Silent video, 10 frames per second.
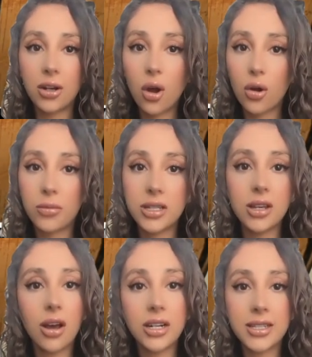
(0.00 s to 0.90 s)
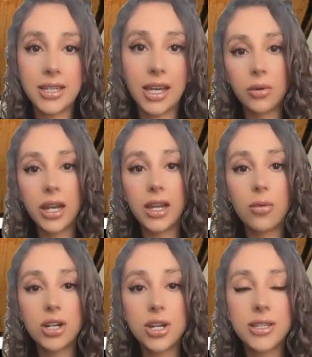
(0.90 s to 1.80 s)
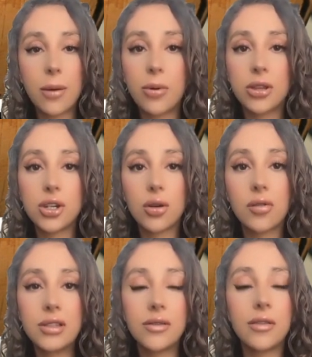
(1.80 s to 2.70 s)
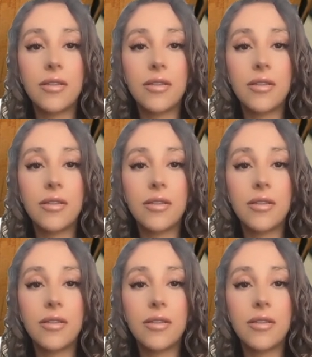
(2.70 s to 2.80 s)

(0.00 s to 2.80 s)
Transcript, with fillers: Homer's Odyssey, when he washes up on the shores of the